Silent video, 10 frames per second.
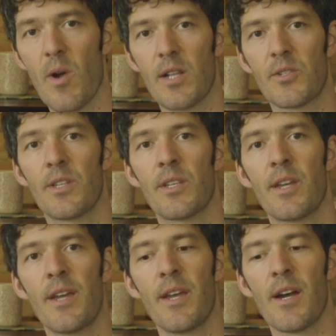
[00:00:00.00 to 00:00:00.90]
watching.
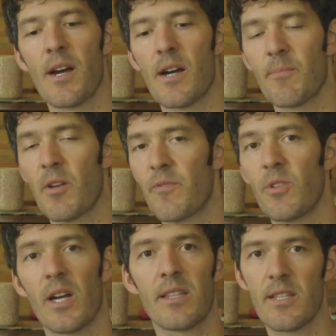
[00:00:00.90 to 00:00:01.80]
Yeah, if you
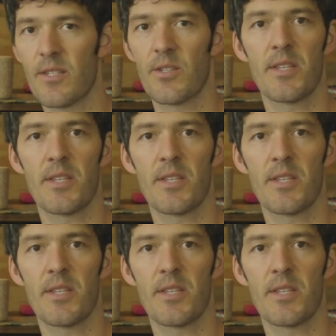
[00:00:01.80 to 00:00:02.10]
like this,